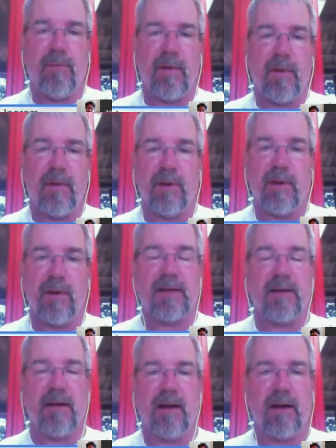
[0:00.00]
It's been
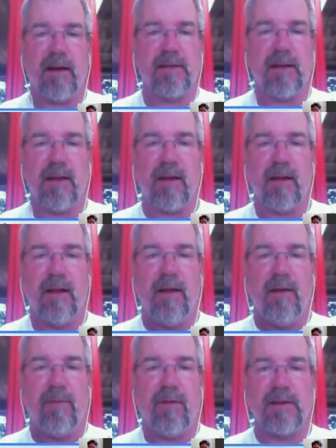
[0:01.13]
fascinating to see,
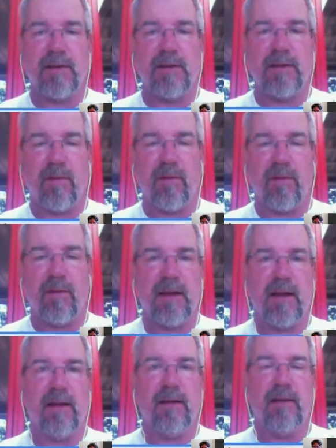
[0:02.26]
for example,
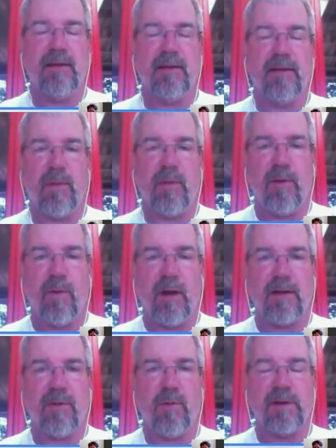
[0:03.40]
Nietzsche Zimmerman, who
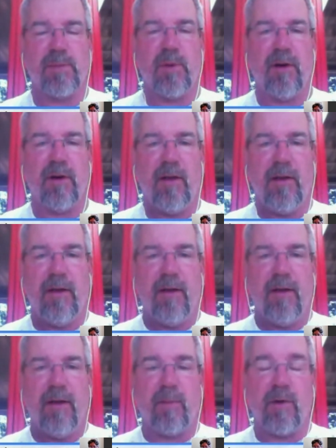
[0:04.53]
went to Whisper
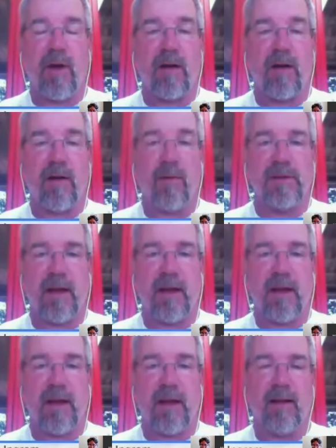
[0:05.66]
from Gawker, was
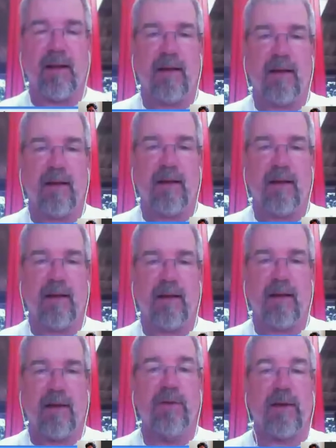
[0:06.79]
saying that
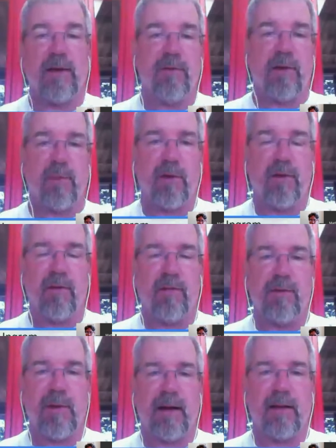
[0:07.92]
use of Whisper
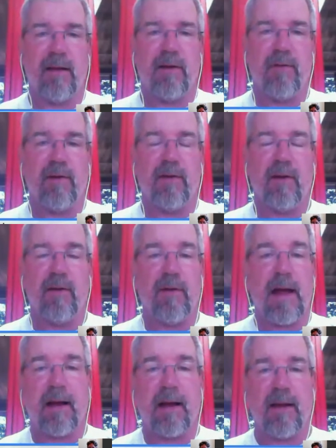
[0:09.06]
dramatically increased in
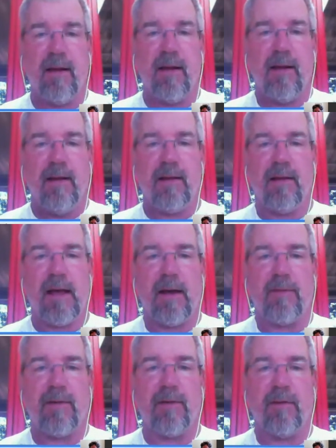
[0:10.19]
Iraq
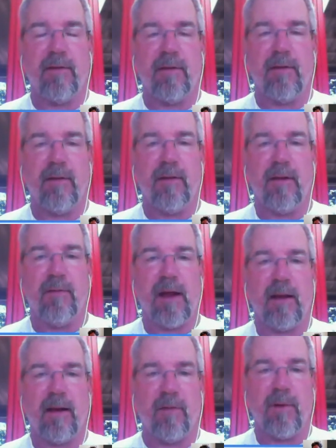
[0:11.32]
after the
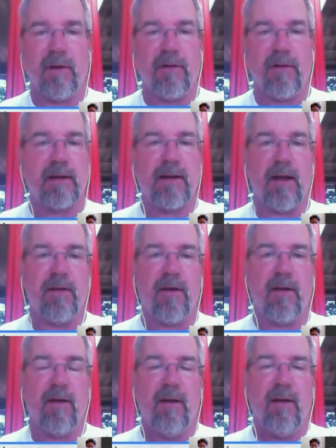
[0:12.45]
Iraqi government cracked down on